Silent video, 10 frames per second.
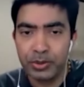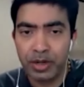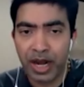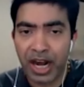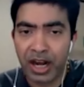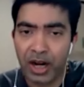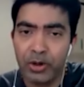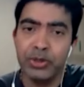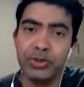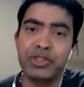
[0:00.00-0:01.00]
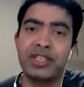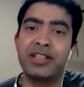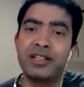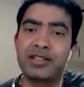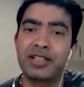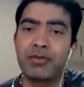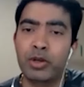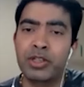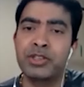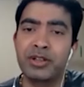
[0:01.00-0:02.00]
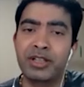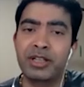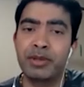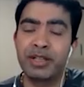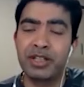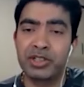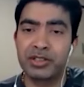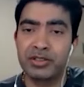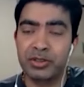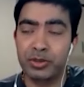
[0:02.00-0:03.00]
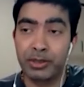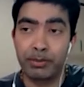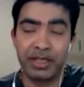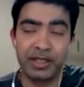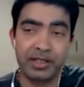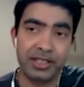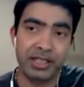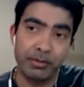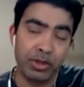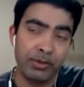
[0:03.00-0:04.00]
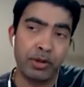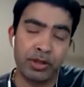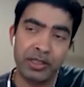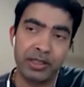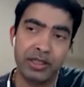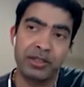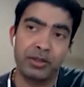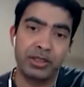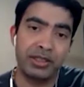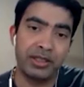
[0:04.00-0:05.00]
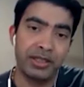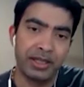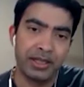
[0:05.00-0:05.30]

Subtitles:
how do you see this, and what is your recommendations to the parents, and more importantly to the